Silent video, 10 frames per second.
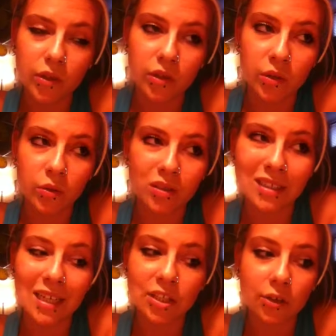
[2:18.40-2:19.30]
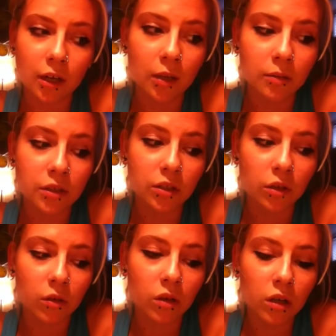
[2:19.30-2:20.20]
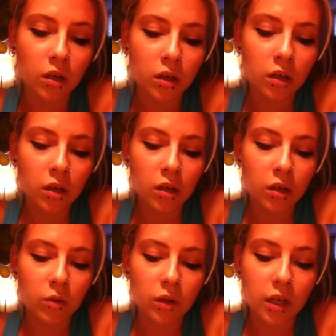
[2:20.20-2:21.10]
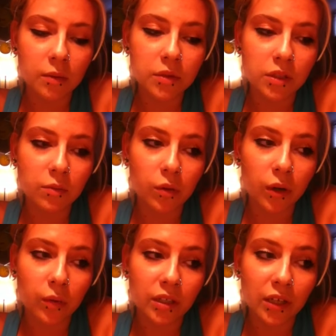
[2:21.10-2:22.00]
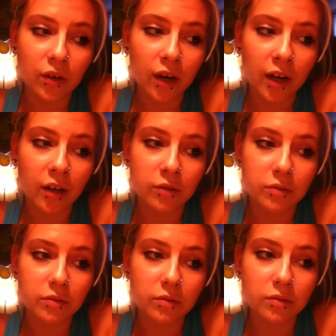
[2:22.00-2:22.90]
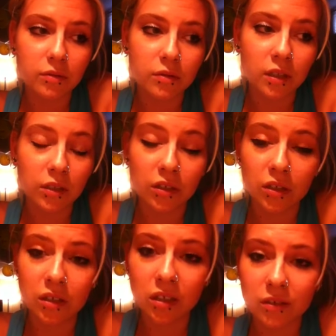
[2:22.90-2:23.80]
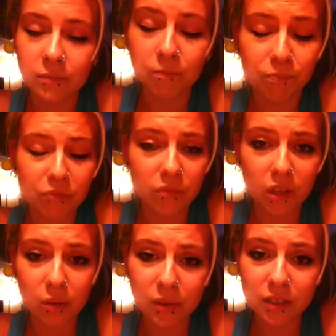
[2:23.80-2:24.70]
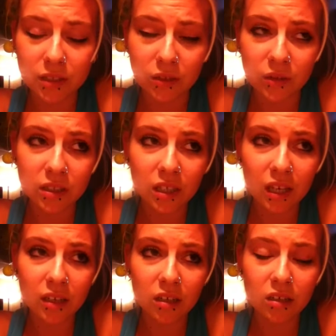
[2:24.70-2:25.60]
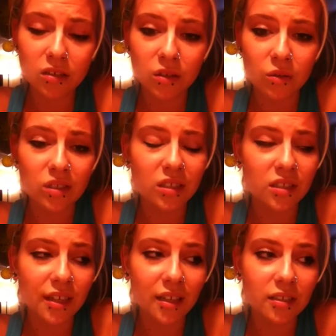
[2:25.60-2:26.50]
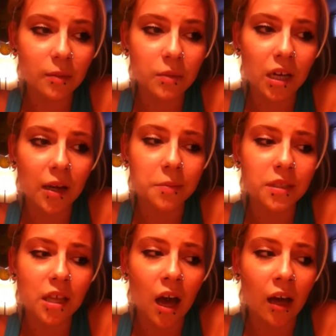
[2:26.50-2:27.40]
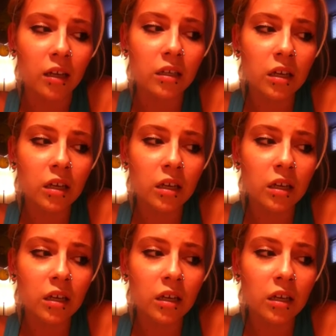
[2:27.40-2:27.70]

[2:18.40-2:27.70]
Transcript: they're those attention grabbers, you know. When it comes to the point where they cry out that they're gonna commit suicide, don't just think sometimes that,